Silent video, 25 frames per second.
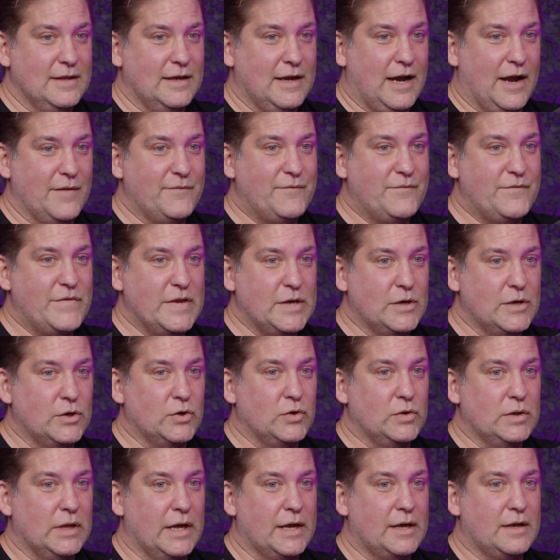I
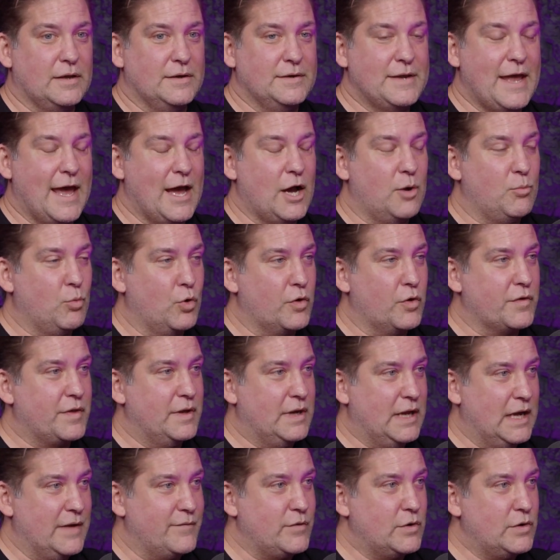feel like now more
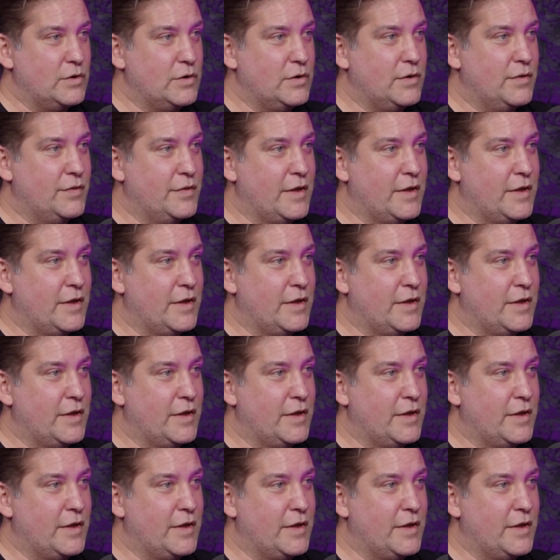than ever